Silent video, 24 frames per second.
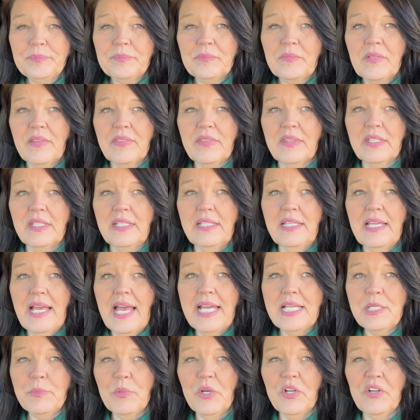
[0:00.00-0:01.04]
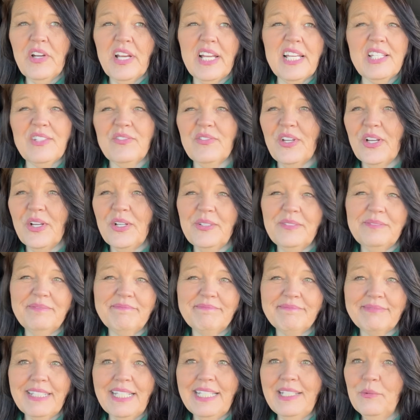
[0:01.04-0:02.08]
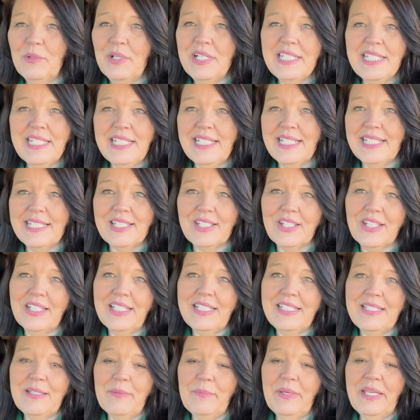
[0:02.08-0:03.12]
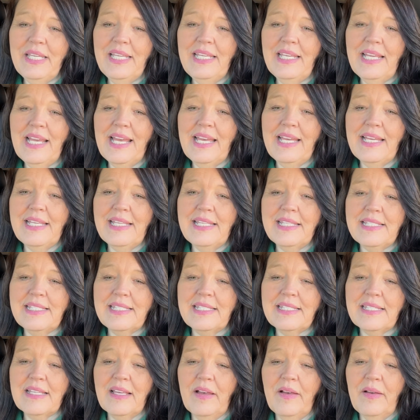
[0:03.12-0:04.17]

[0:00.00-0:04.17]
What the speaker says: The hash brown casserole, it wasn't as good to me as